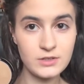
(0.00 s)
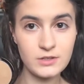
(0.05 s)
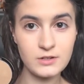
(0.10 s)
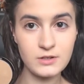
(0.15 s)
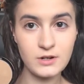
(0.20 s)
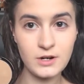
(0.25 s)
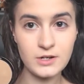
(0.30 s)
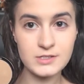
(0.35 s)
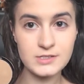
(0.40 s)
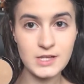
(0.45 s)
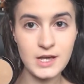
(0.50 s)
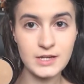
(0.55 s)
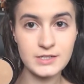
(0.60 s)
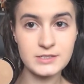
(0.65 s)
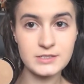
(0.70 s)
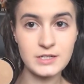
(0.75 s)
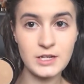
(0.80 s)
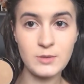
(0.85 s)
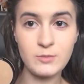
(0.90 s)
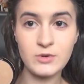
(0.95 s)
NARS
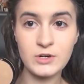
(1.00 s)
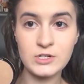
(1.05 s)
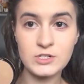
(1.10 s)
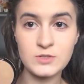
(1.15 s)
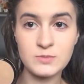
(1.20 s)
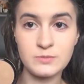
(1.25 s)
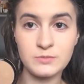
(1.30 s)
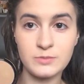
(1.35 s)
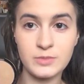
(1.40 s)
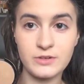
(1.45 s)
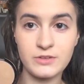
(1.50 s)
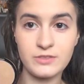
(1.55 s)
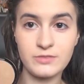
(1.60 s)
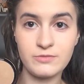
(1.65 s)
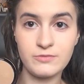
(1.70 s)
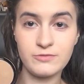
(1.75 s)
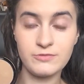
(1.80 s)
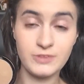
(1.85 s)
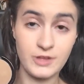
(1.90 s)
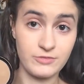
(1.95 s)
ITA brush, but
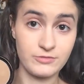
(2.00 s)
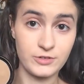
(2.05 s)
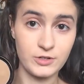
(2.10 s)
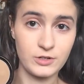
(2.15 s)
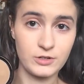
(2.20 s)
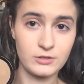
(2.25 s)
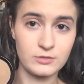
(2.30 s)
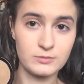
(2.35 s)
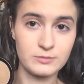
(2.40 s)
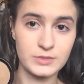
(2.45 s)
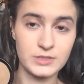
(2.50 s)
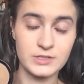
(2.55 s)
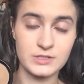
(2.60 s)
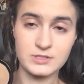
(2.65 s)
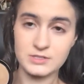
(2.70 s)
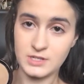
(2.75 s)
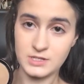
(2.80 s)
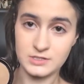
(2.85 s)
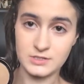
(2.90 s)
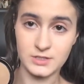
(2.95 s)
fluffier,
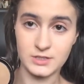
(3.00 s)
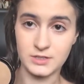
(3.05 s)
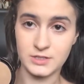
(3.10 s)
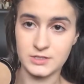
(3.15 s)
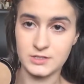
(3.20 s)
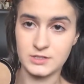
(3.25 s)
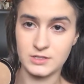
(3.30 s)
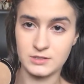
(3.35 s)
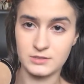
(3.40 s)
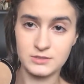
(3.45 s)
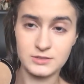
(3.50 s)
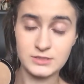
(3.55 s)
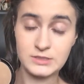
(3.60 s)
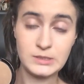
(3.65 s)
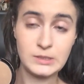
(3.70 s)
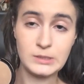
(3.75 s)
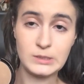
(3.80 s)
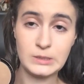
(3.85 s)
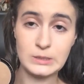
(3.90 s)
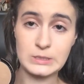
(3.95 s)
because that's what looks
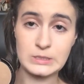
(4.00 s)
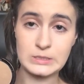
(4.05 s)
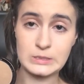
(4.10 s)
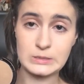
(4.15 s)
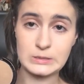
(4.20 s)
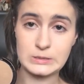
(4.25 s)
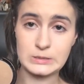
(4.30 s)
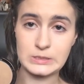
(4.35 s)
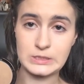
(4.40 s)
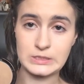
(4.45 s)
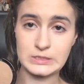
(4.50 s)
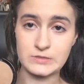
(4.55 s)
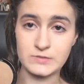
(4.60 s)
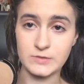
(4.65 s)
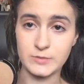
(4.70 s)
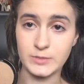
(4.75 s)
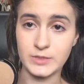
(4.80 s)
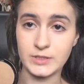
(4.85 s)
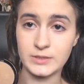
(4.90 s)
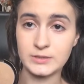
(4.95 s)
just a little intense
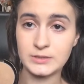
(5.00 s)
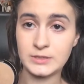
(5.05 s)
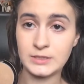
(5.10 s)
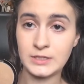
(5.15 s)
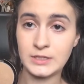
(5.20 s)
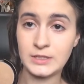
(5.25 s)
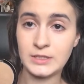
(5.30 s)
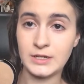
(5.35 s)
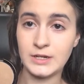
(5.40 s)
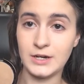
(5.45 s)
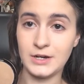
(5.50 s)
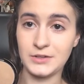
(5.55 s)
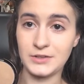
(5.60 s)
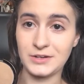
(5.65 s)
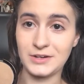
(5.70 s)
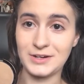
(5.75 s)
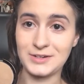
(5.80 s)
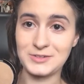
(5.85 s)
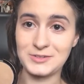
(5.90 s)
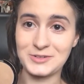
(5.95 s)
for me on
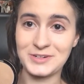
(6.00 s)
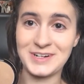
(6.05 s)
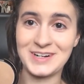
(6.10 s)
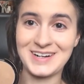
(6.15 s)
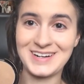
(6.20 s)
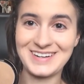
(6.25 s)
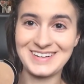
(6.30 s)
the contour.